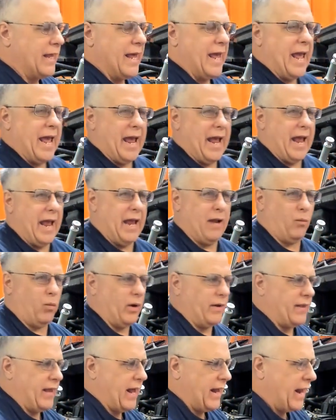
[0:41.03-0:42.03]
And when
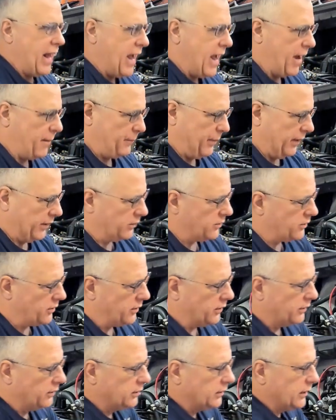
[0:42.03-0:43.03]
that happens,
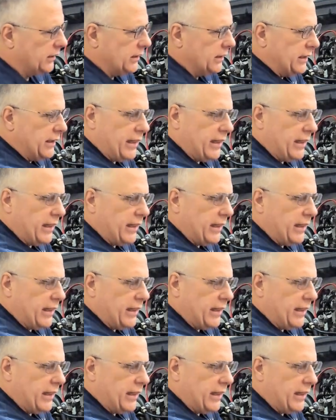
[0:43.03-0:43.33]
it'll